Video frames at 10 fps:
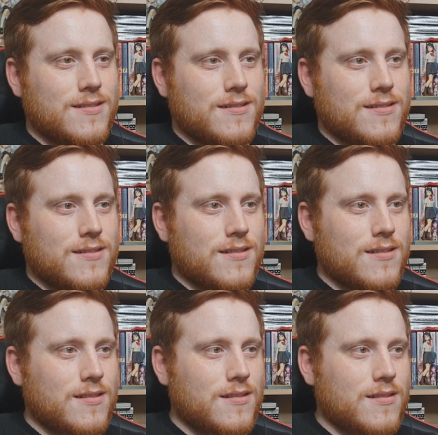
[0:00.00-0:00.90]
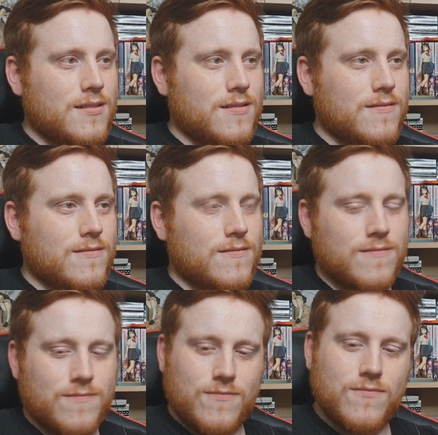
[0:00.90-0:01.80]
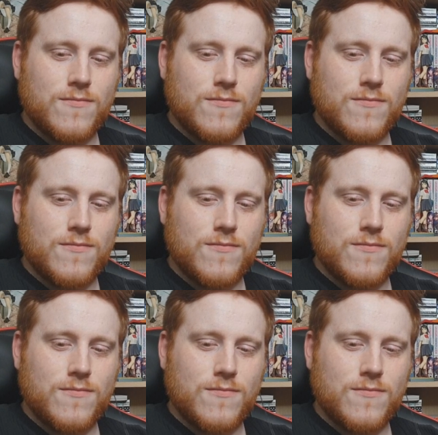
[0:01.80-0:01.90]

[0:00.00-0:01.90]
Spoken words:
(silence)